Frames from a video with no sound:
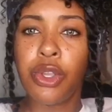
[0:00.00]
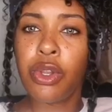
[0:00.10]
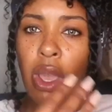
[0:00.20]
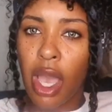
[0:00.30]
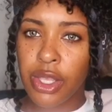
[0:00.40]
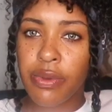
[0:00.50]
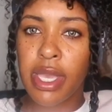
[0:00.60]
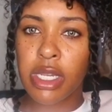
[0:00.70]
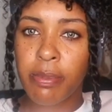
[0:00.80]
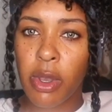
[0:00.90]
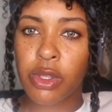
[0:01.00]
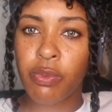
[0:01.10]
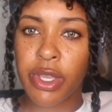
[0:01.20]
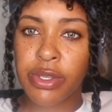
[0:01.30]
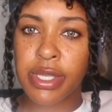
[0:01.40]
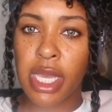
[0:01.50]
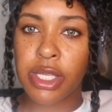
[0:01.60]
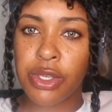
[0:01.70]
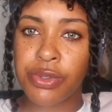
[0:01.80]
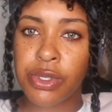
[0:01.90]
you know how you end up on the weird side
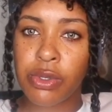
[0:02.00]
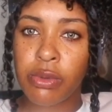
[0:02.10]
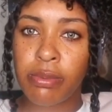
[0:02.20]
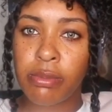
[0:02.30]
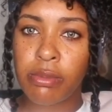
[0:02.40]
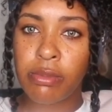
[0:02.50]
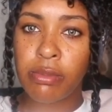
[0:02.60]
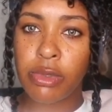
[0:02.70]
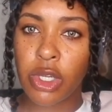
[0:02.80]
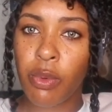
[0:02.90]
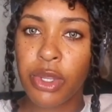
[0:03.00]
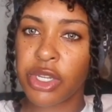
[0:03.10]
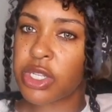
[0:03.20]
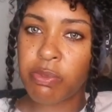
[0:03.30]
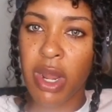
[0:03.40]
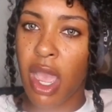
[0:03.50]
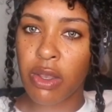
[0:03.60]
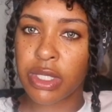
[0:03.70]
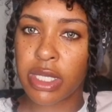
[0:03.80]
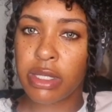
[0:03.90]
of YouTube? You know, when you're just
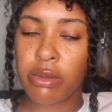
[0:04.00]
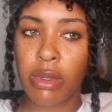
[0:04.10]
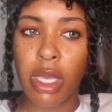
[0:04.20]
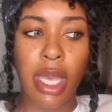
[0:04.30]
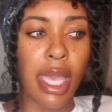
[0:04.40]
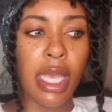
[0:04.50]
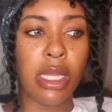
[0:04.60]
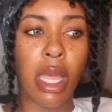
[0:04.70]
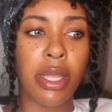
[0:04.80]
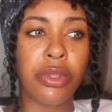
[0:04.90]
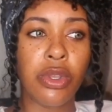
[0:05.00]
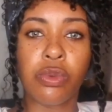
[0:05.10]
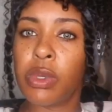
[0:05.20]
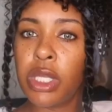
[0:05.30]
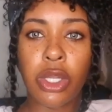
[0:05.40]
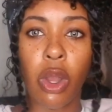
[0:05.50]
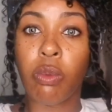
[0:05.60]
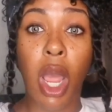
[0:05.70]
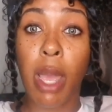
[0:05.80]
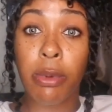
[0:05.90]
browsing and like, there's really no
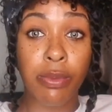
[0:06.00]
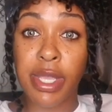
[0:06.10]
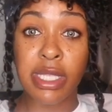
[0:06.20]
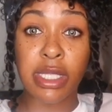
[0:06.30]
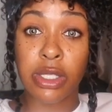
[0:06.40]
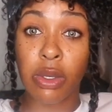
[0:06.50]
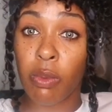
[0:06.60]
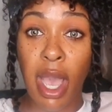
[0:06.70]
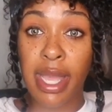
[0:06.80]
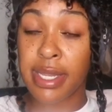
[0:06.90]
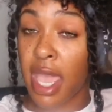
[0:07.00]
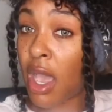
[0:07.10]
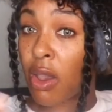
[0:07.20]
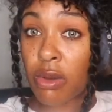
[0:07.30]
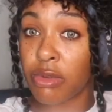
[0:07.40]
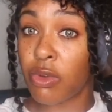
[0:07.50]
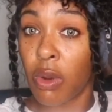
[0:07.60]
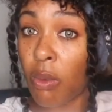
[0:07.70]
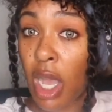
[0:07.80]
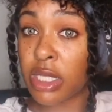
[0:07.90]
rhyme or reason to why now you
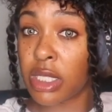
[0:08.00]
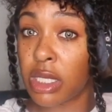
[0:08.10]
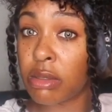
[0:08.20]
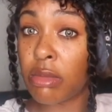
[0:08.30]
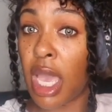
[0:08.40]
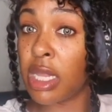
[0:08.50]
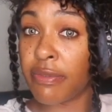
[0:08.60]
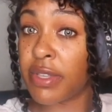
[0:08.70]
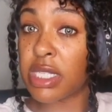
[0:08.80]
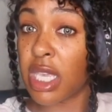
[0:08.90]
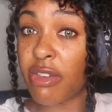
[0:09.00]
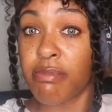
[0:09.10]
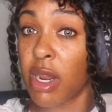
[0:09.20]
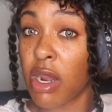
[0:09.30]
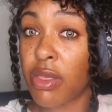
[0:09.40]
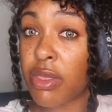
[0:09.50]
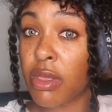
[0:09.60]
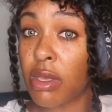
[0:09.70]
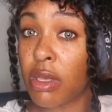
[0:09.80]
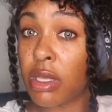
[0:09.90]
are watching elephants give
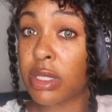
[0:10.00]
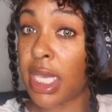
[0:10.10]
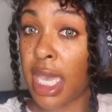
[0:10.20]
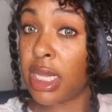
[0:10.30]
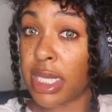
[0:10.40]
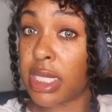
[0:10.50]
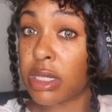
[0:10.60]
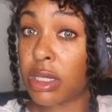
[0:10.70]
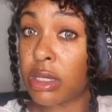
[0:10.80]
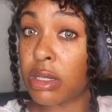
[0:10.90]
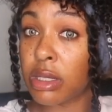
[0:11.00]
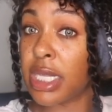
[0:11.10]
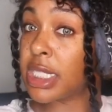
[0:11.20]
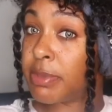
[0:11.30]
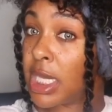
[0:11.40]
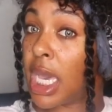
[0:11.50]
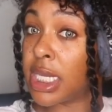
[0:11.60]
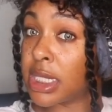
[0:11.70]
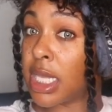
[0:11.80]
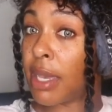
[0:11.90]
birth to aliens. Let's be
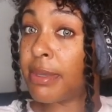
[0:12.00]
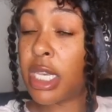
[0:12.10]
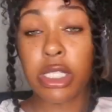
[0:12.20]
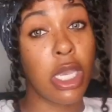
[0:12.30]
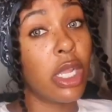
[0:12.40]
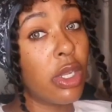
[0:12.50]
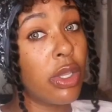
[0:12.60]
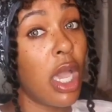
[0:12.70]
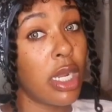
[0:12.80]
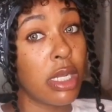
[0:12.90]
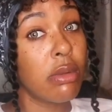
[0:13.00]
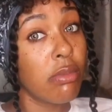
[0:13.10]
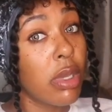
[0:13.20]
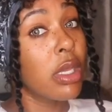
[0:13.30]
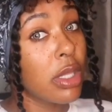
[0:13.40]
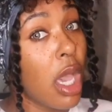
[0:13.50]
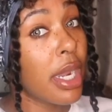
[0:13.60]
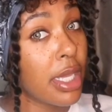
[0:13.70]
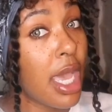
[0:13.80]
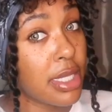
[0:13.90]
honest now, because y'all know y'all didn't
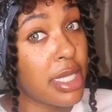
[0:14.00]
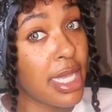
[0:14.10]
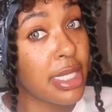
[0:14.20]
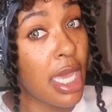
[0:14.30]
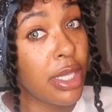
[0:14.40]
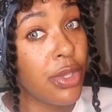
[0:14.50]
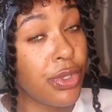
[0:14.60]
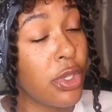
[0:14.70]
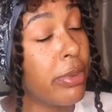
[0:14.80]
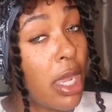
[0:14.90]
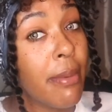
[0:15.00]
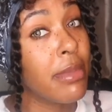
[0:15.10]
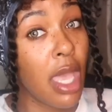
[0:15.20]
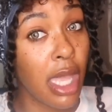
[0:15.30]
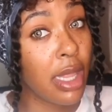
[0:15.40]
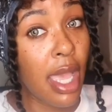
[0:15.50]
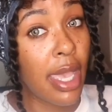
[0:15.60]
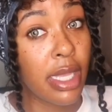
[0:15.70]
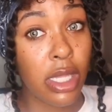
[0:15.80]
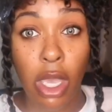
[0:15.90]
got to that side of YouTube, and I'm not
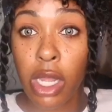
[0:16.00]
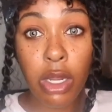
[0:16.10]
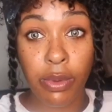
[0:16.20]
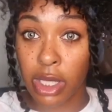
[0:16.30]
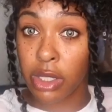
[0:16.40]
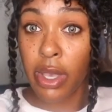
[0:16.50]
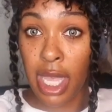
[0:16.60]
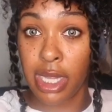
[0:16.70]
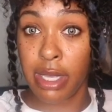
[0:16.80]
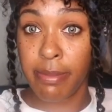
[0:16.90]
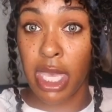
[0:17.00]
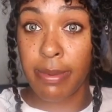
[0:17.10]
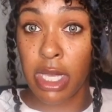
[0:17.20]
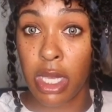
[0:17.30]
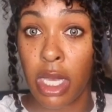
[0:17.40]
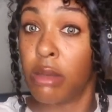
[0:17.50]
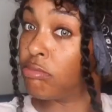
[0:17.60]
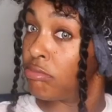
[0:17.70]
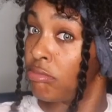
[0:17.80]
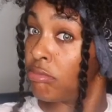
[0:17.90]
lying. Y'all know with the little alien baby,
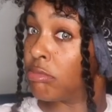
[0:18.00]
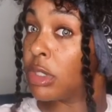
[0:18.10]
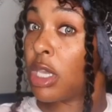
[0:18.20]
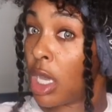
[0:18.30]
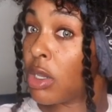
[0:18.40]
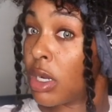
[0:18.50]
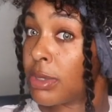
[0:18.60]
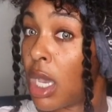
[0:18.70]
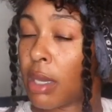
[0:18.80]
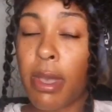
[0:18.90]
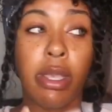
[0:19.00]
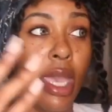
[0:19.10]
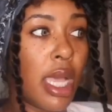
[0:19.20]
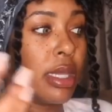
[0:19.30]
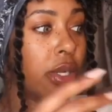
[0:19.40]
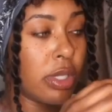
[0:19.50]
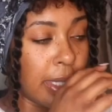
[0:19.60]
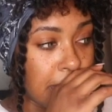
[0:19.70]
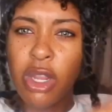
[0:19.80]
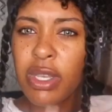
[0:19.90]
y'all know what I'm talking about. Yeah,
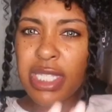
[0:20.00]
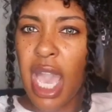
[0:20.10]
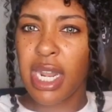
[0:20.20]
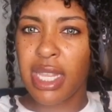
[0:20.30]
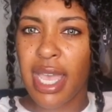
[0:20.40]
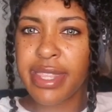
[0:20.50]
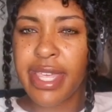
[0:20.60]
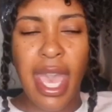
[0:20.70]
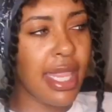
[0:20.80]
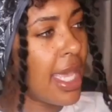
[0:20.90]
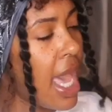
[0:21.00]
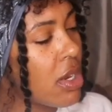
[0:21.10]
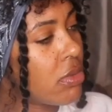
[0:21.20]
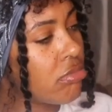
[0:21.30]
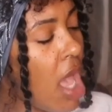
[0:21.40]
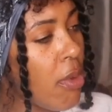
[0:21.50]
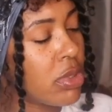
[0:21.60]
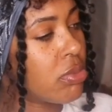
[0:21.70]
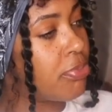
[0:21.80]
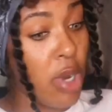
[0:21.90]
literally. You know, it's kind of like that. Like, I
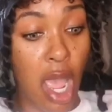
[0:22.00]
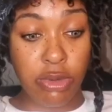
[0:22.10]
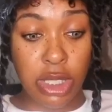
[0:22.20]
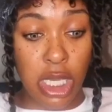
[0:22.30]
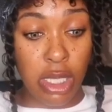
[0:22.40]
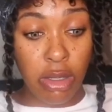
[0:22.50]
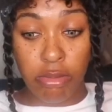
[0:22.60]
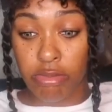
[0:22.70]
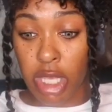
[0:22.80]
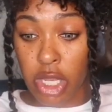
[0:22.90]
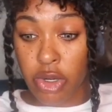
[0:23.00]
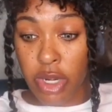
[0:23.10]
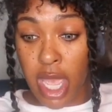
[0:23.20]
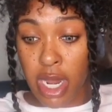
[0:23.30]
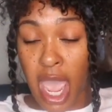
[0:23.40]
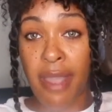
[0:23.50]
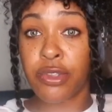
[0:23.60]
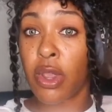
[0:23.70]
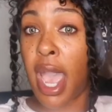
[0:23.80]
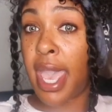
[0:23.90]
was browsing the internet
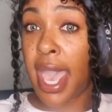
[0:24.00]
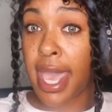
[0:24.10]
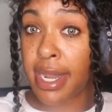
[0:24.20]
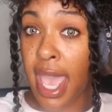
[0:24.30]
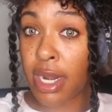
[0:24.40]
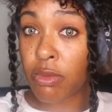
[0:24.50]
after I had had a